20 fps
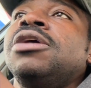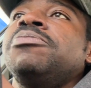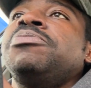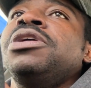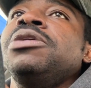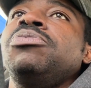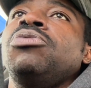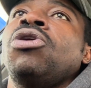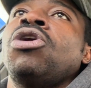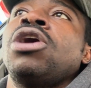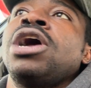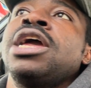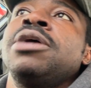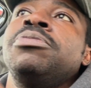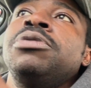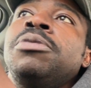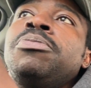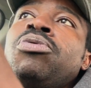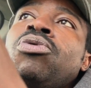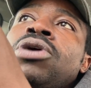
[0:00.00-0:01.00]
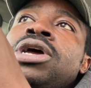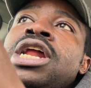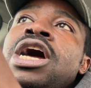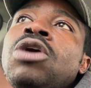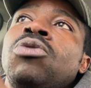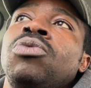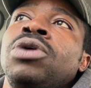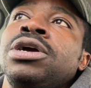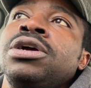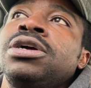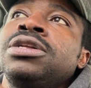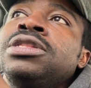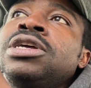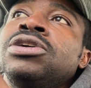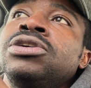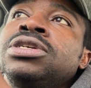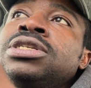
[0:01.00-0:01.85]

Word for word: People are able to point out where there